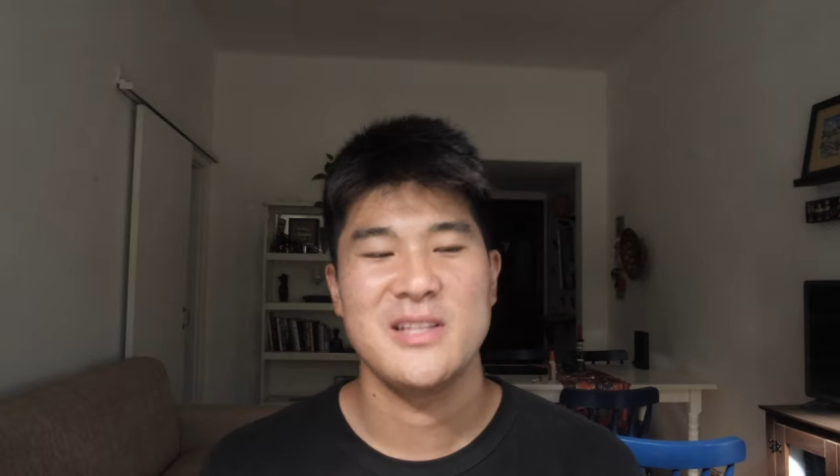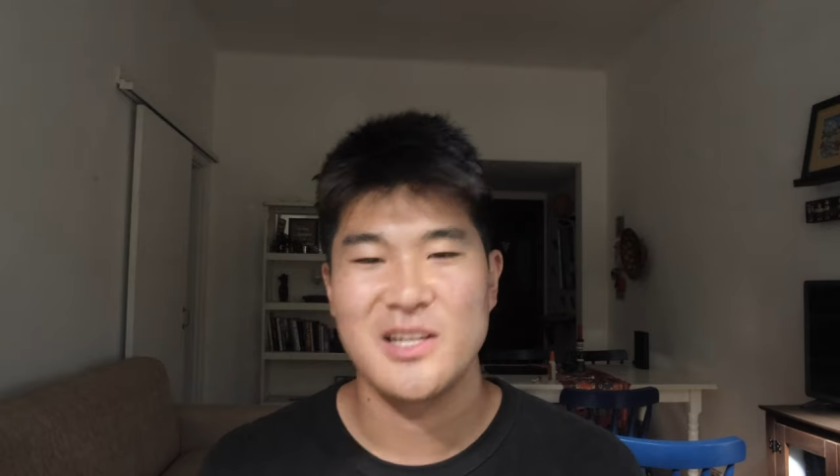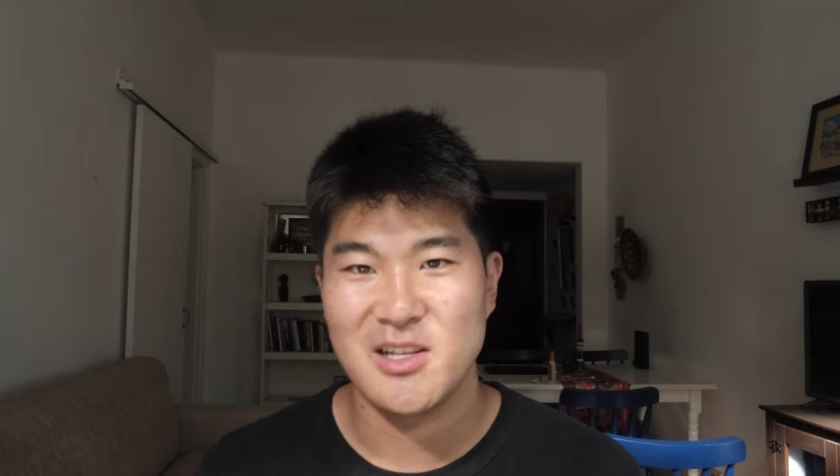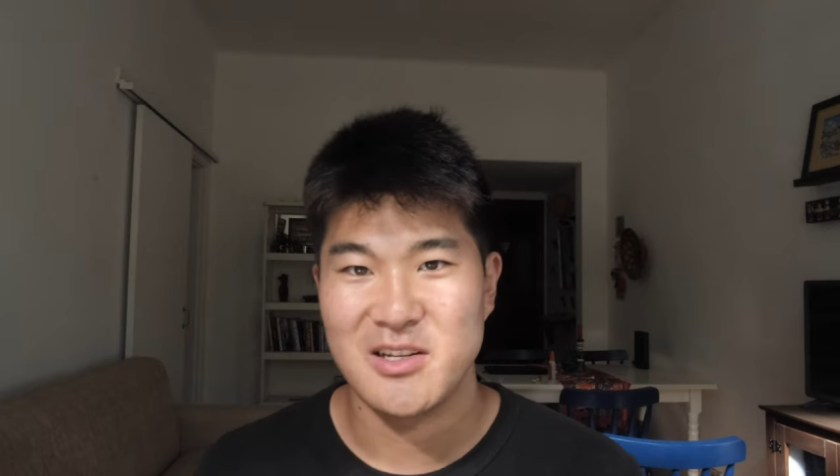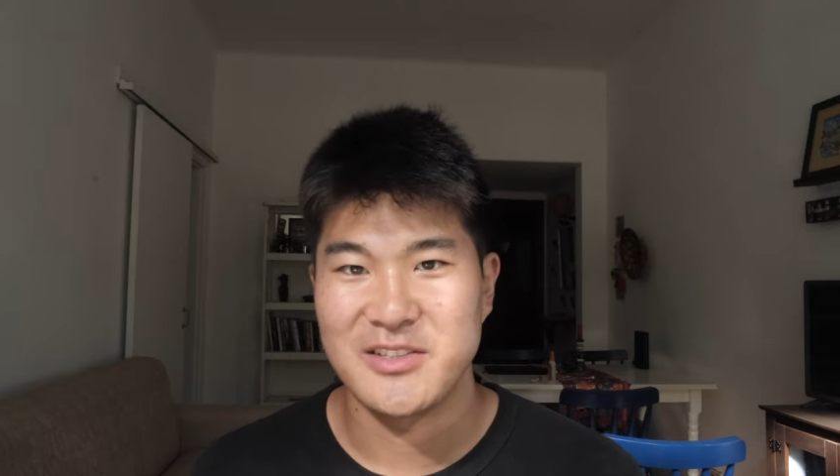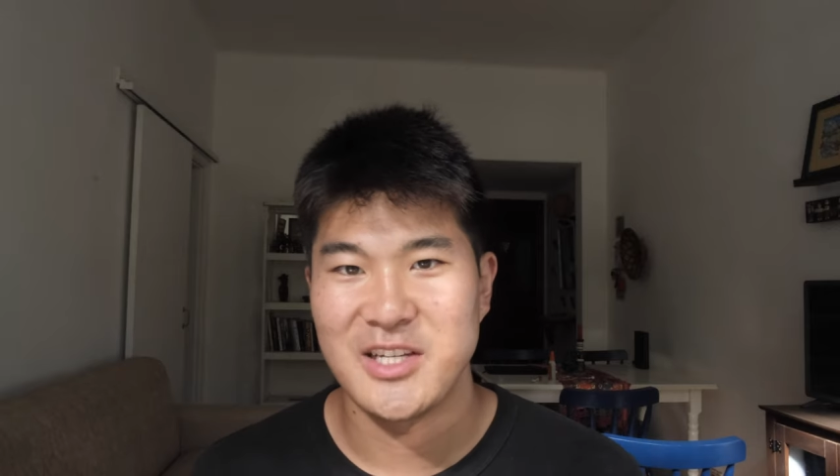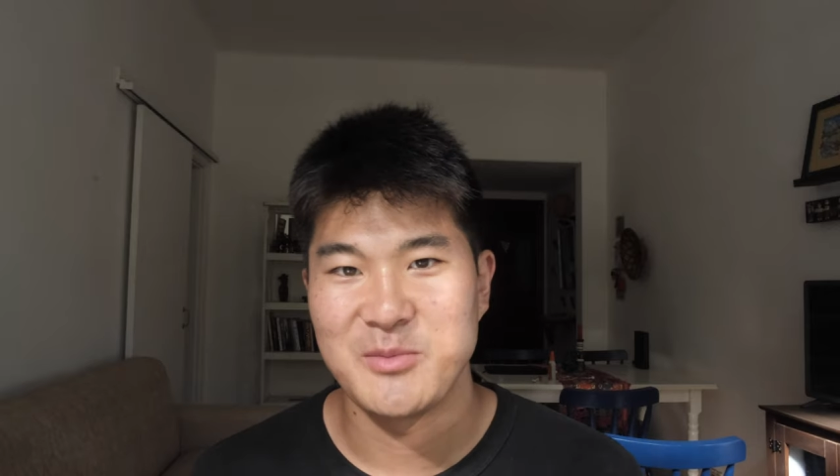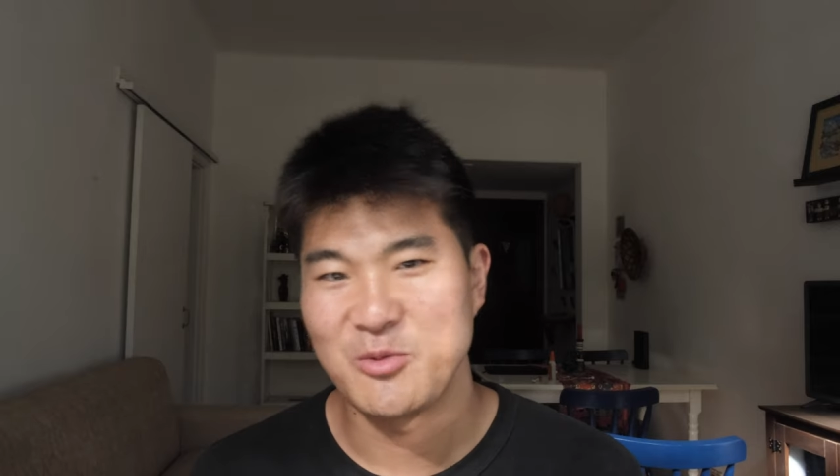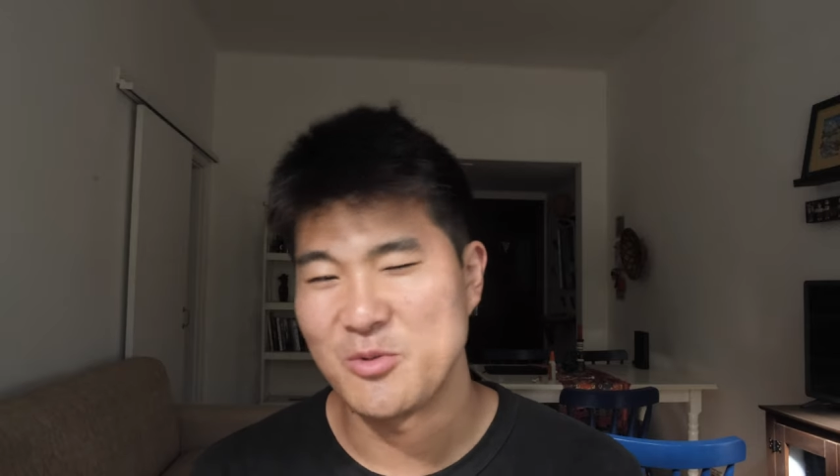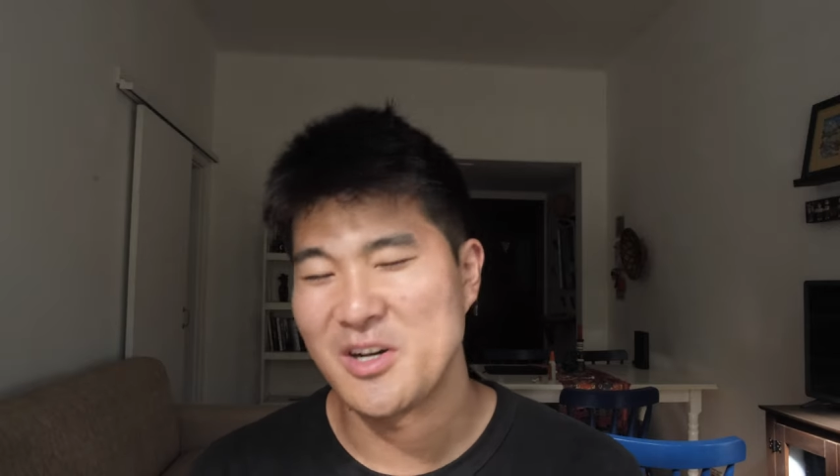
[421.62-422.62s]
like a lot of time
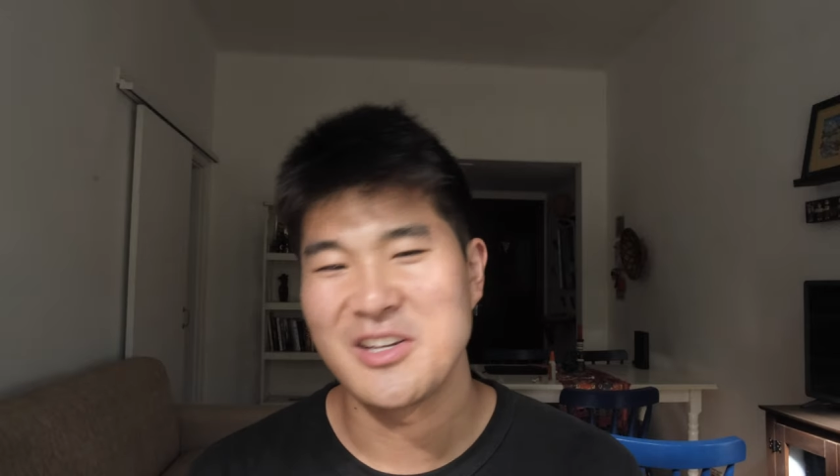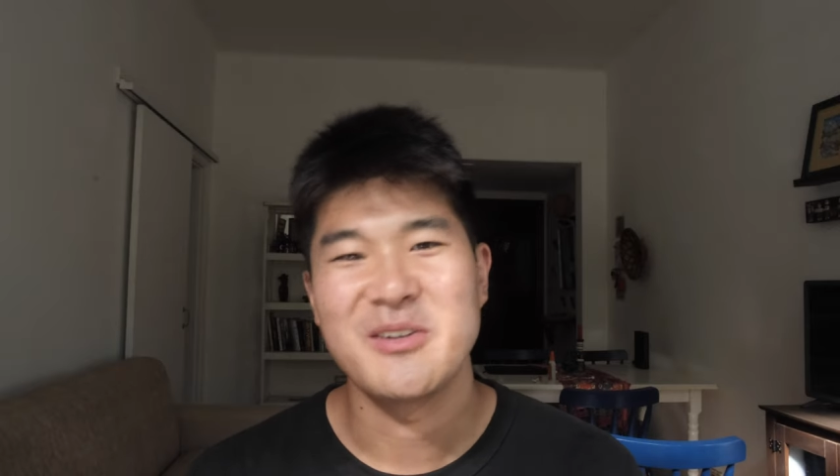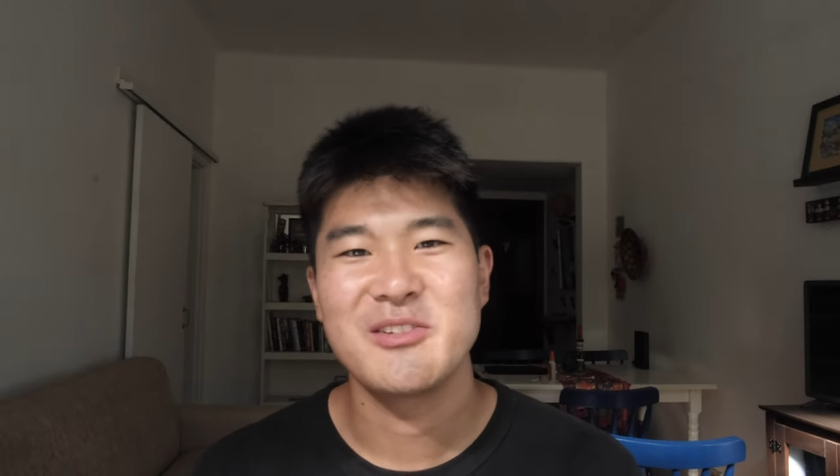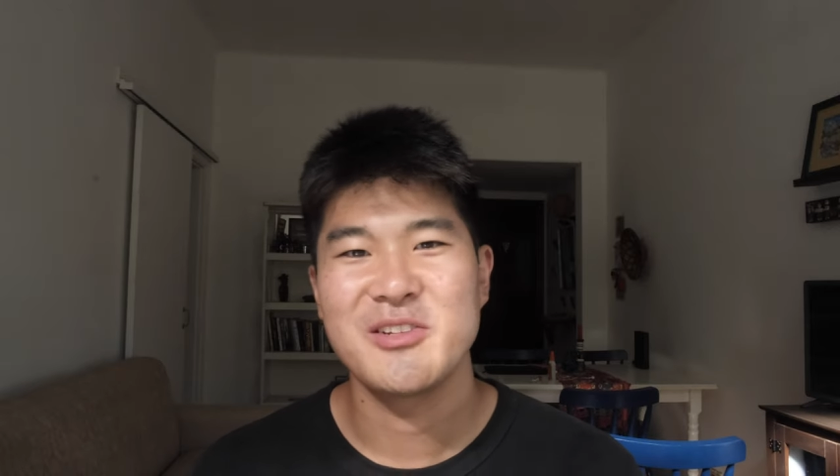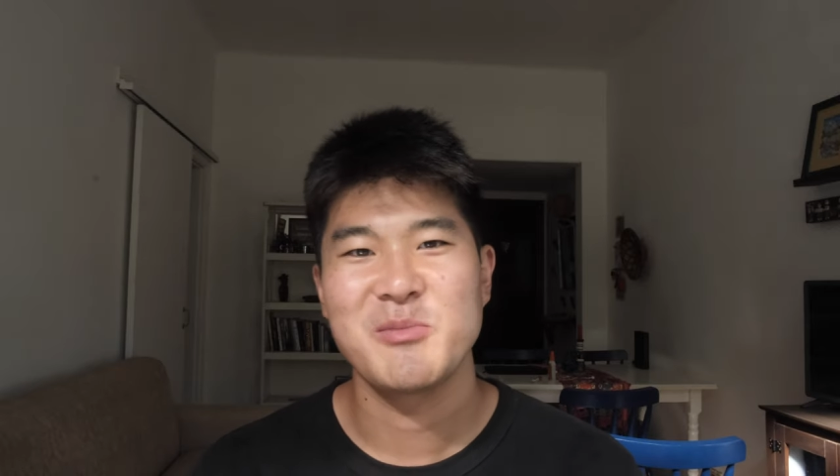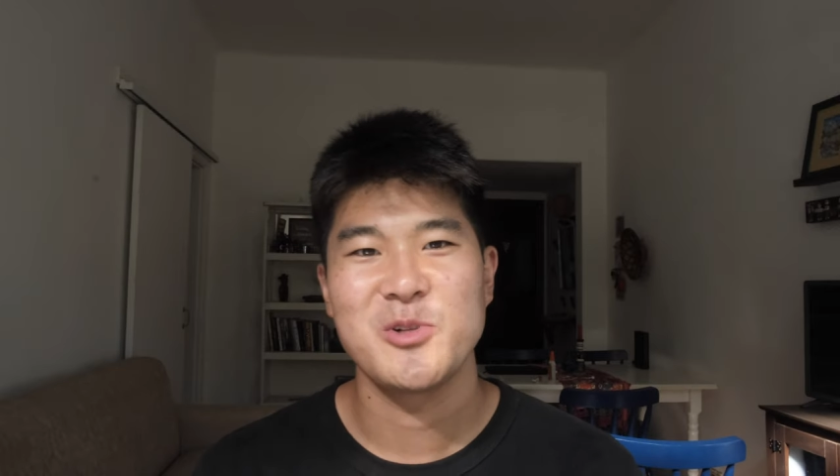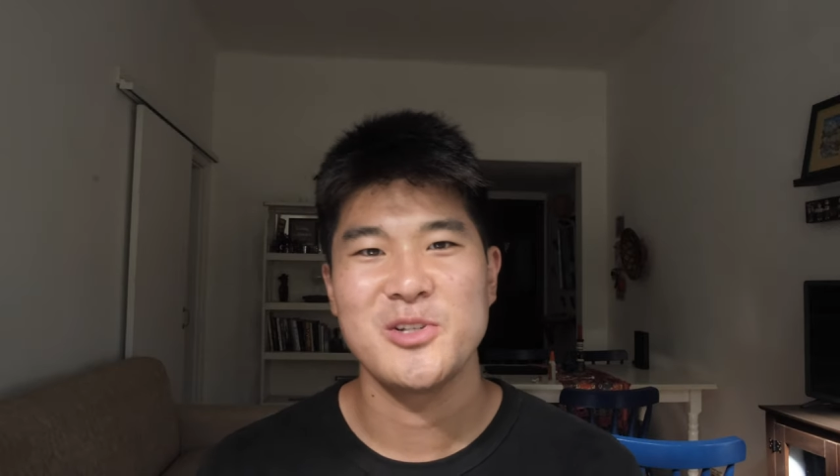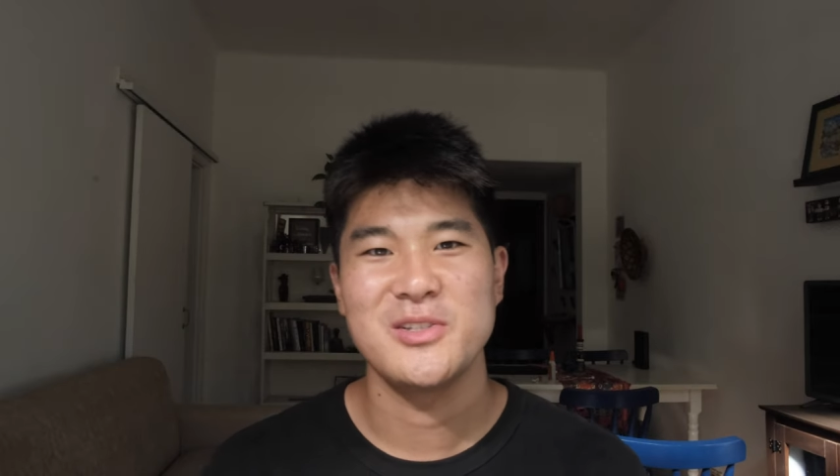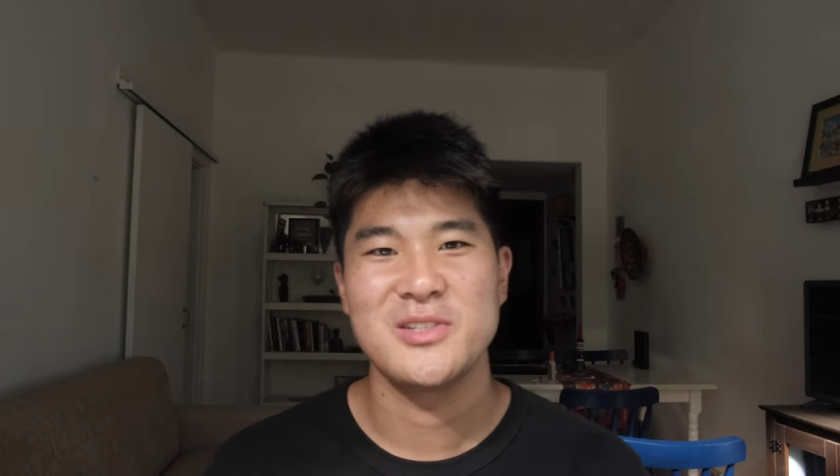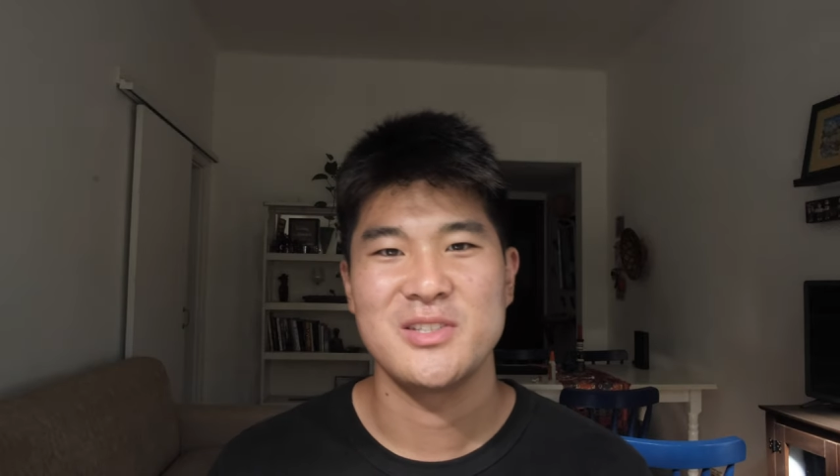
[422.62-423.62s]
just walking around the neighborhoods